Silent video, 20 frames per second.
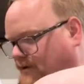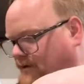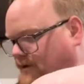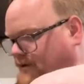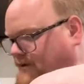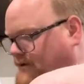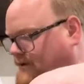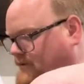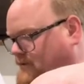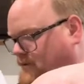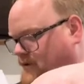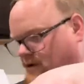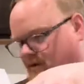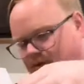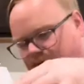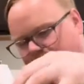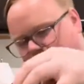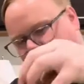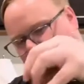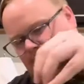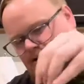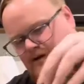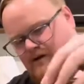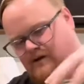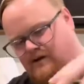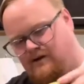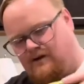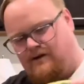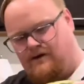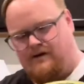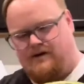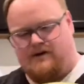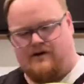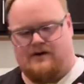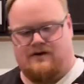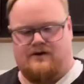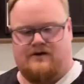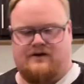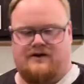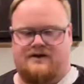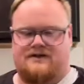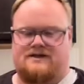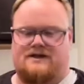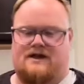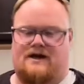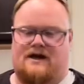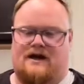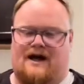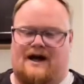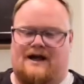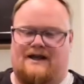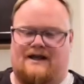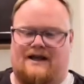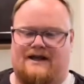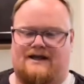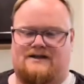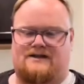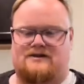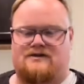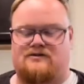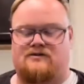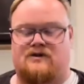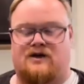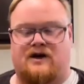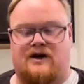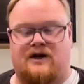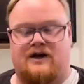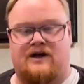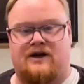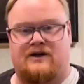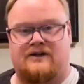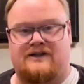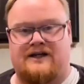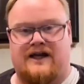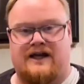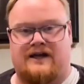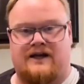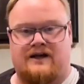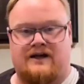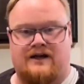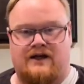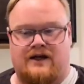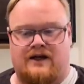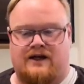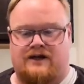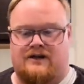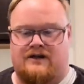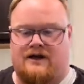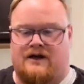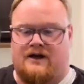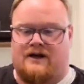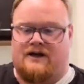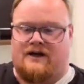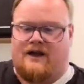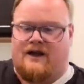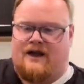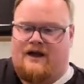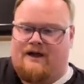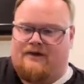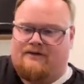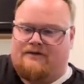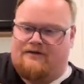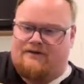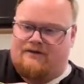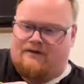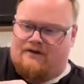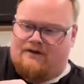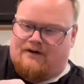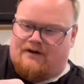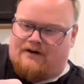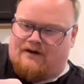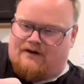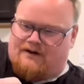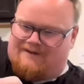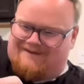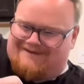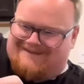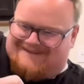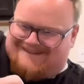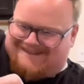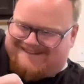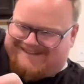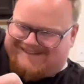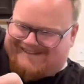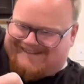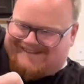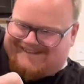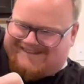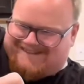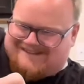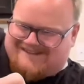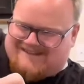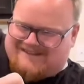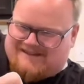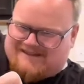at this moment. But I like to take it and cut it in half, and like this.